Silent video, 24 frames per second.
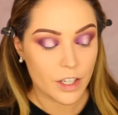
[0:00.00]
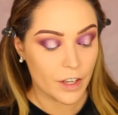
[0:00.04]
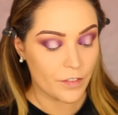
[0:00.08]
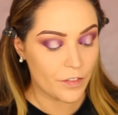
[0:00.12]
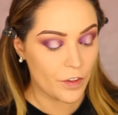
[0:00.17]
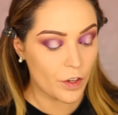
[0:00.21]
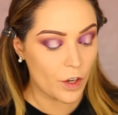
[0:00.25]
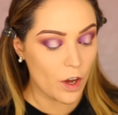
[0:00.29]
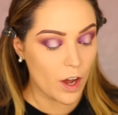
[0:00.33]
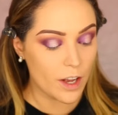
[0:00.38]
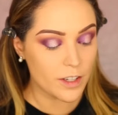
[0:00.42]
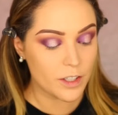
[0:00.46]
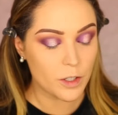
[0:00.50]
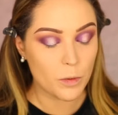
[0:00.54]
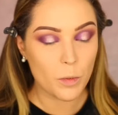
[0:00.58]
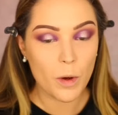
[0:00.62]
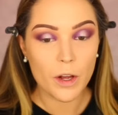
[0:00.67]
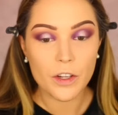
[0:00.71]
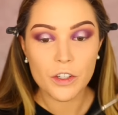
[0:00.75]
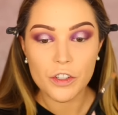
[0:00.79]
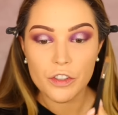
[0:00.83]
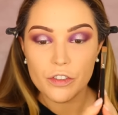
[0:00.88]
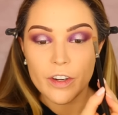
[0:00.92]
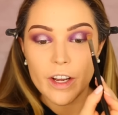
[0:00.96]
So if you guys are
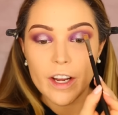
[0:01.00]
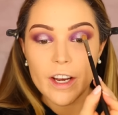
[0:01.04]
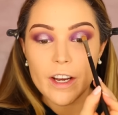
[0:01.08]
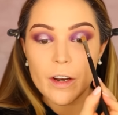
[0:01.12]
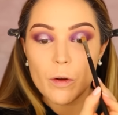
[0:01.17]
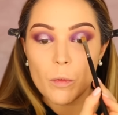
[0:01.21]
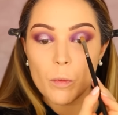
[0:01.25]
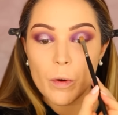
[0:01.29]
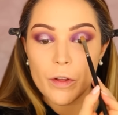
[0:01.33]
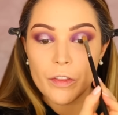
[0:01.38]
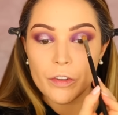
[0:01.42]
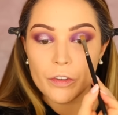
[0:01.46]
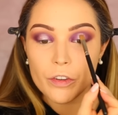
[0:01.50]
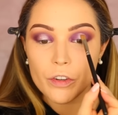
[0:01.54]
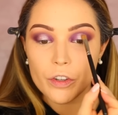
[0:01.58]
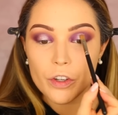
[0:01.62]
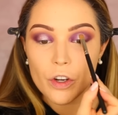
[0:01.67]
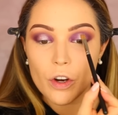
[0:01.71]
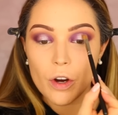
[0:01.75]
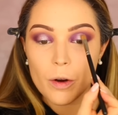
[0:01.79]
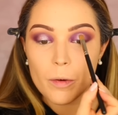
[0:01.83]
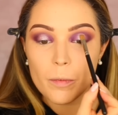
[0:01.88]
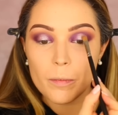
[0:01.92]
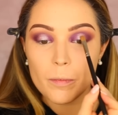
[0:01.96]
wondering whether or
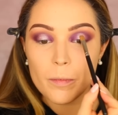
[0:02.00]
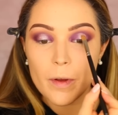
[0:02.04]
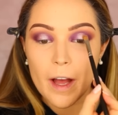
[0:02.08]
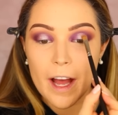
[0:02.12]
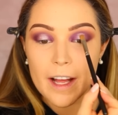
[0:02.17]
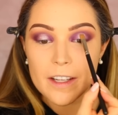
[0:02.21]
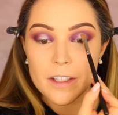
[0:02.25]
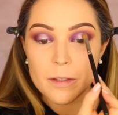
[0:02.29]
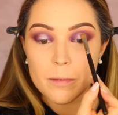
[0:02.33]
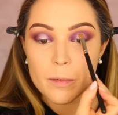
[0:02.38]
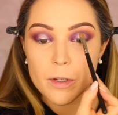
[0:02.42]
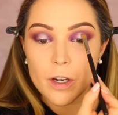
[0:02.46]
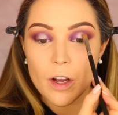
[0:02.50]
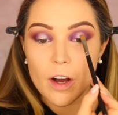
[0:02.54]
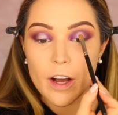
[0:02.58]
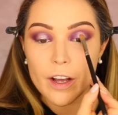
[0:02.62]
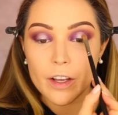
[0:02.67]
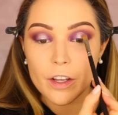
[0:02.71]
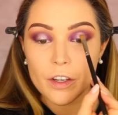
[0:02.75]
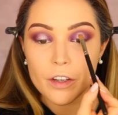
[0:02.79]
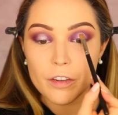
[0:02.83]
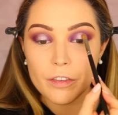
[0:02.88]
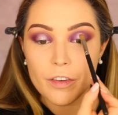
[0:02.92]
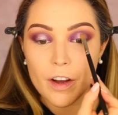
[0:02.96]
not Adam and
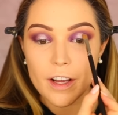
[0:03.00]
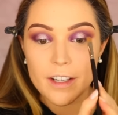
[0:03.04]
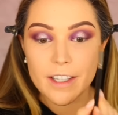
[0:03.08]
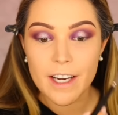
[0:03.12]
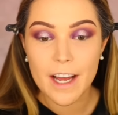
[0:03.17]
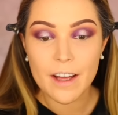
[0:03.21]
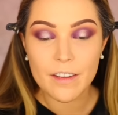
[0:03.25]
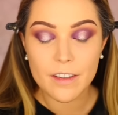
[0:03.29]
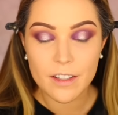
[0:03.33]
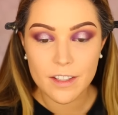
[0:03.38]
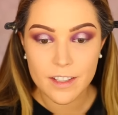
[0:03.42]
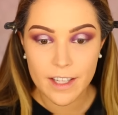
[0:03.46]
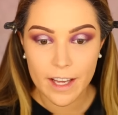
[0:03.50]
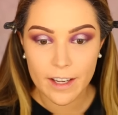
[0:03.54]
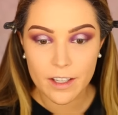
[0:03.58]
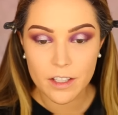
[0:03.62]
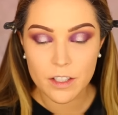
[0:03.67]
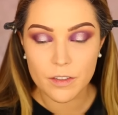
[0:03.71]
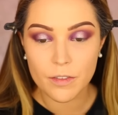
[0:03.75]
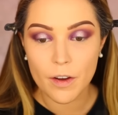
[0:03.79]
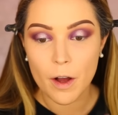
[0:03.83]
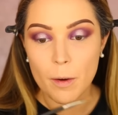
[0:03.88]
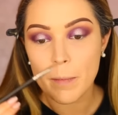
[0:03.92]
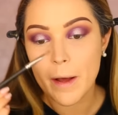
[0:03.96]
I are going to find out the
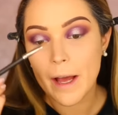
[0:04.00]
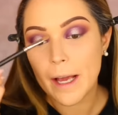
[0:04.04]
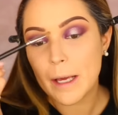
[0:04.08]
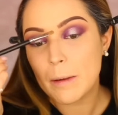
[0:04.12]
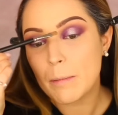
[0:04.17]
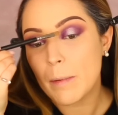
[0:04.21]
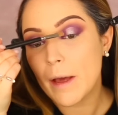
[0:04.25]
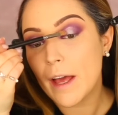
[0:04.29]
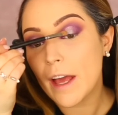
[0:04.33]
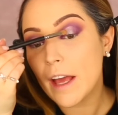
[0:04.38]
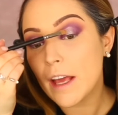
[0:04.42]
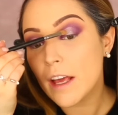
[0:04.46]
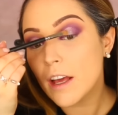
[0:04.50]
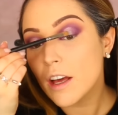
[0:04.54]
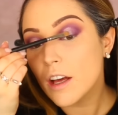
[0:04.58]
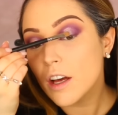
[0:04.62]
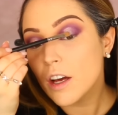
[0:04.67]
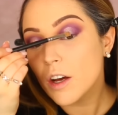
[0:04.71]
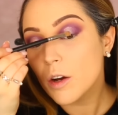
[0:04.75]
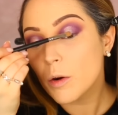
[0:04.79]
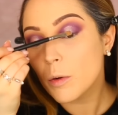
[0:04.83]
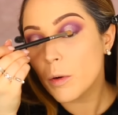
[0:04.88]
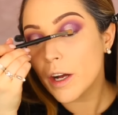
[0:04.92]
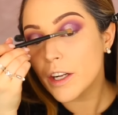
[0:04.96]
sex of our baby,
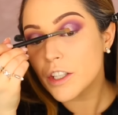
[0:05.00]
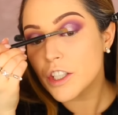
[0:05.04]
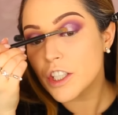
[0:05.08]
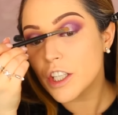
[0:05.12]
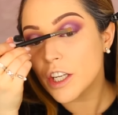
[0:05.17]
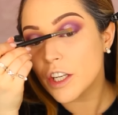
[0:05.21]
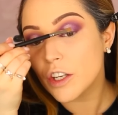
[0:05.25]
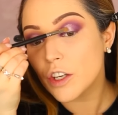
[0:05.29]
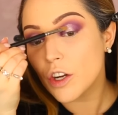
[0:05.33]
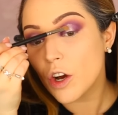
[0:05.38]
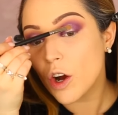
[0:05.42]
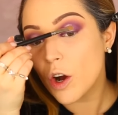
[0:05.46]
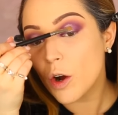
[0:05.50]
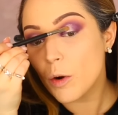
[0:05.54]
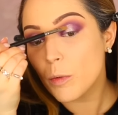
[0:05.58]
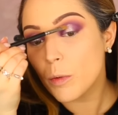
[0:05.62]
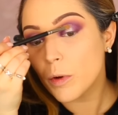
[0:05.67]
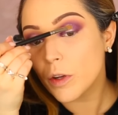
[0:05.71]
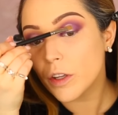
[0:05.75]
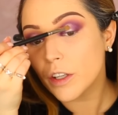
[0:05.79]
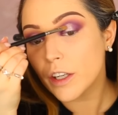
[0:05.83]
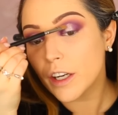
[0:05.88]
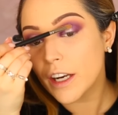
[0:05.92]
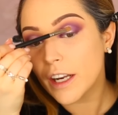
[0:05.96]
we're actually
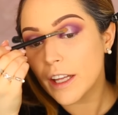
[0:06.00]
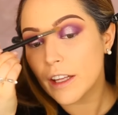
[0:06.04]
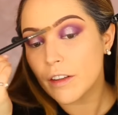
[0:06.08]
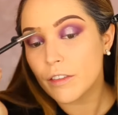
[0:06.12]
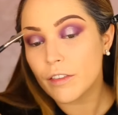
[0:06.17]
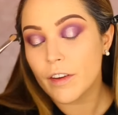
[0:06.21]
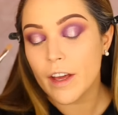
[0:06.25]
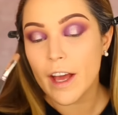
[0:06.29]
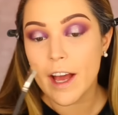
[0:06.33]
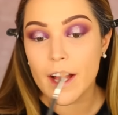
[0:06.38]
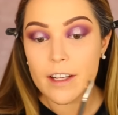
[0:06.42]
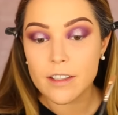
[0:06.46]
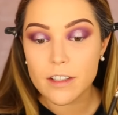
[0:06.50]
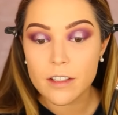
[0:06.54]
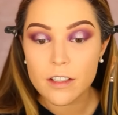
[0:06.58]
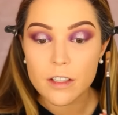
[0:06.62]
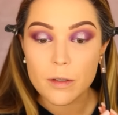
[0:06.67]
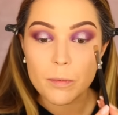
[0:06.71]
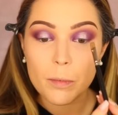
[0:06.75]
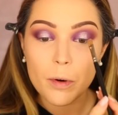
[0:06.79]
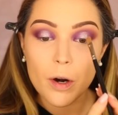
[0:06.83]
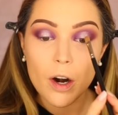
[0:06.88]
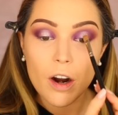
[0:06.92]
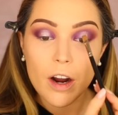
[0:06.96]
not. We're going to leave it as a
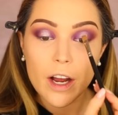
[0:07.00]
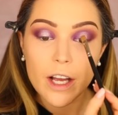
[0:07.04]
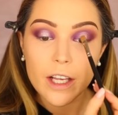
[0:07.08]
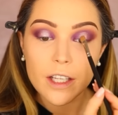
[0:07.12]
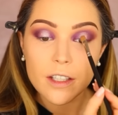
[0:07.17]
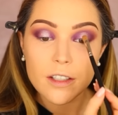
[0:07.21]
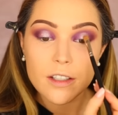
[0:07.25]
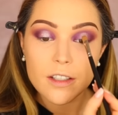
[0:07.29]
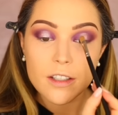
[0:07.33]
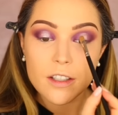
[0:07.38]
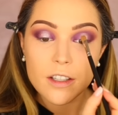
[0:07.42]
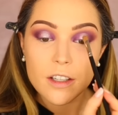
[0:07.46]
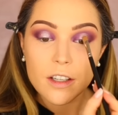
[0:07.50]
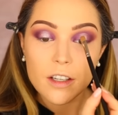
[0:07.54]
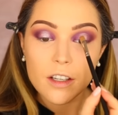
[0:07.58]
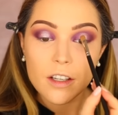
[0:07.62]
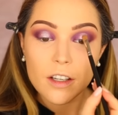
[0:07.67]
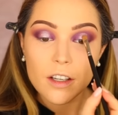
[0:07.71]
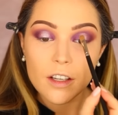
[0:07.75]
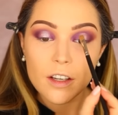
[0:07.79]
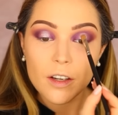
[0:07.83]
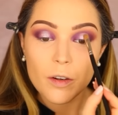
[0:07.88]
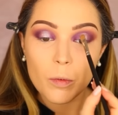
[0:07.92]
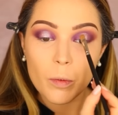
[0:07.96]
surprise,
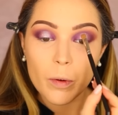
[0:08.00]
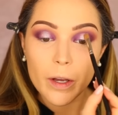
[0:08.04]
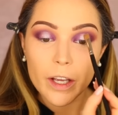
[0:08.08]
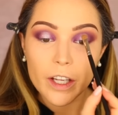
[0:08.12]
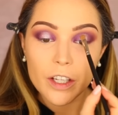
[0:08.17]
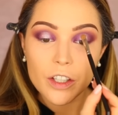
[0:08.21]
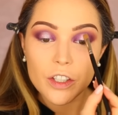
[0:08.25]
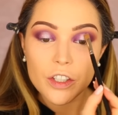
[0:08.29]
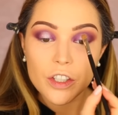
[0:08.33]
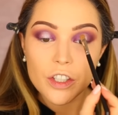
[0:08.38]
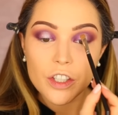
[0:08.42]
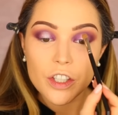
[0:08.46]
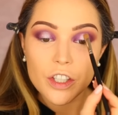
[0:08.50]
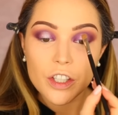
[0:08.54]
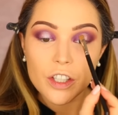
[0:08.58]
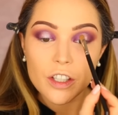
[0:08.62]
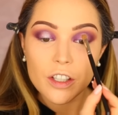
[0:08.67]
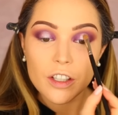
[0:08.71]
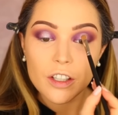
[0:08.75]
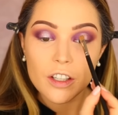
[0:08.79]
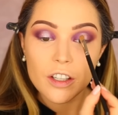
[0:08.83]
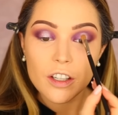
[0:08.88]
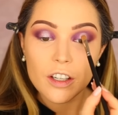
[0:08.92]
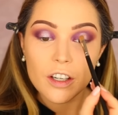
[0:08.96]

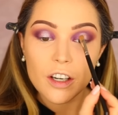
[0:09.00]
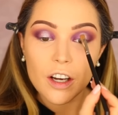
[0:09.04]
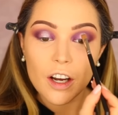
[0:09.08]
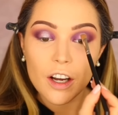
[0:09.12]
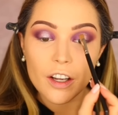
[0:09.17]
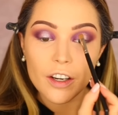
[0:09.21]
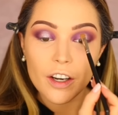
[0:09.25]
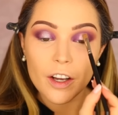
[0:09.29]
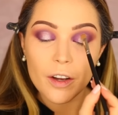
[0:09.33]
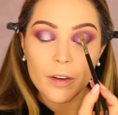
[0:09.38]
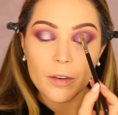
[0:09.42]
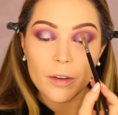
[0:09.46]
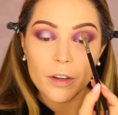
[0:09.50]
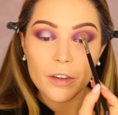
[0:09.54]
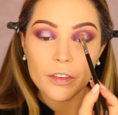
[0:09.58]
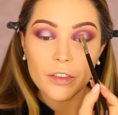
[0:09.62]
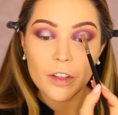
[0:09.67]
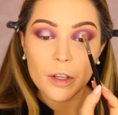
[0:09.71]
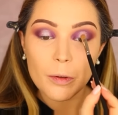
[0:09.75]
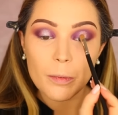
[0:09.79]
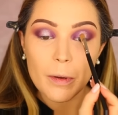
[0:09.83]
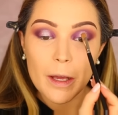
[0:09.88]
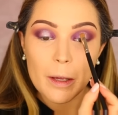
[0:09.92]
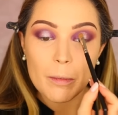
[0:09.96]
which I know a
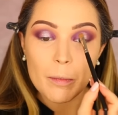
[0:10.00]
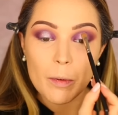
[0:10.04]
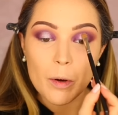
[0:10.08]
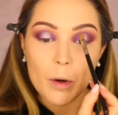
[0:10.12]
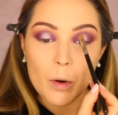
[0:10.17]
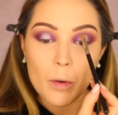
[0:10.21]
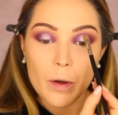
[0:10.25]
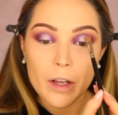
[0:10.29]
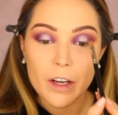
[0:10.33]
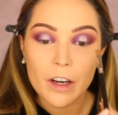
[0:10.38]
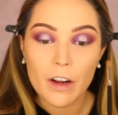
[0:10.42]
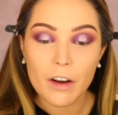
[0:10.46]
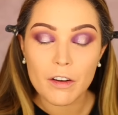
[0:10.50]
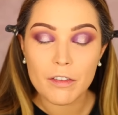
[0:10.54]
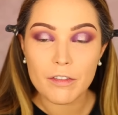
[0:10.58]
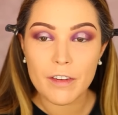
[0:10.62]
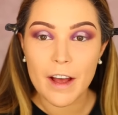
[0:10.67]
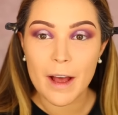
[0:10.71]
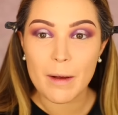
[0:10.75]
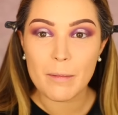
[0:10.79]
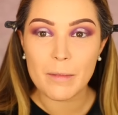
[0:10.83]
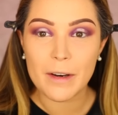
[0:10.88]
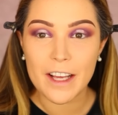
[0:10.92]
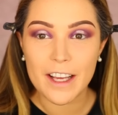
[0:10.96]
few people in our
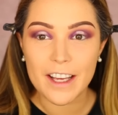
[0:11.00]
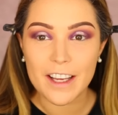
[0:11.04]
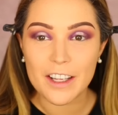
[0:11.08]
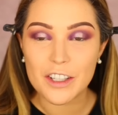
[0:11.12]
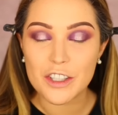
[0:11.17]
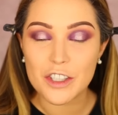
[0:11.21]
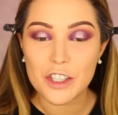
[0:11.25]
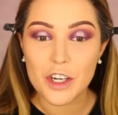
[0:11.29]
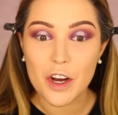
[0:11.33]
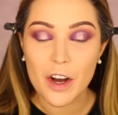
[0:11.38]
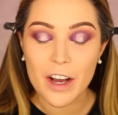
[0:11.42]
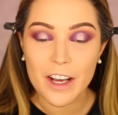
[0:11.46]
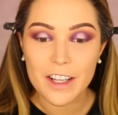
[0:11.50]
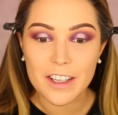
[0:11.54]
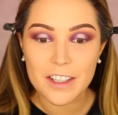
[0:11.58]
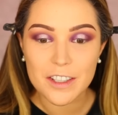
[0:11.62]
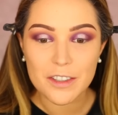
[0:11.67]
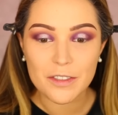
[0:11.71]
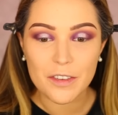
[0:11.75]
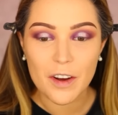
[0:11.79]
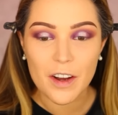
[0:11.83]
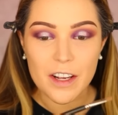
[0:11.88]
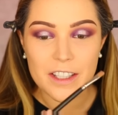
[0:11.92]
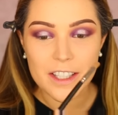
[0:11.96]
family are dying
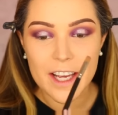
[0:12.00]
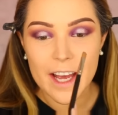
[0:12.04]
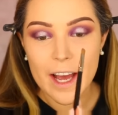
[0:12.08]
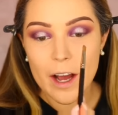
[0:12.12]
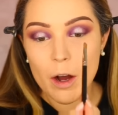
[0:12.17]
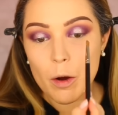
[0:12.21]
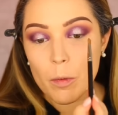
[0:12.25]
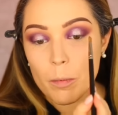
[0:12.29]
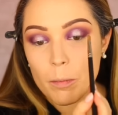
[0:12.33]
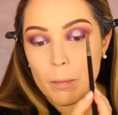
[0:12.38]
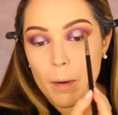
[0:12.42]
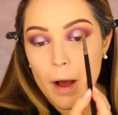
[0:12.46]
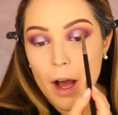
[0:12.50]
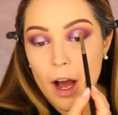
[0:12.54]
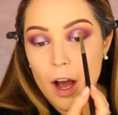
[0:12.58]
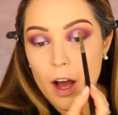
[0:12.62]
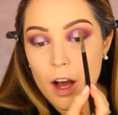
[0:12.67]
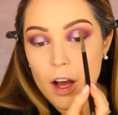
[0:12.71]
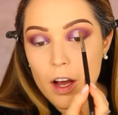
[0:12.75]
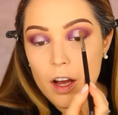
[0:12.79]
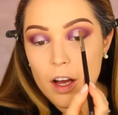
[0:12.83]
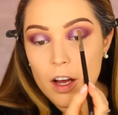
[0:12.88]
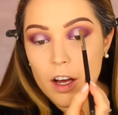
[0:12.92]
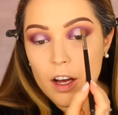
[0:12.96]
to find out,
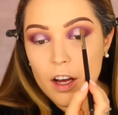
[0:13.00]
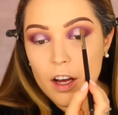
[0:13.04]
but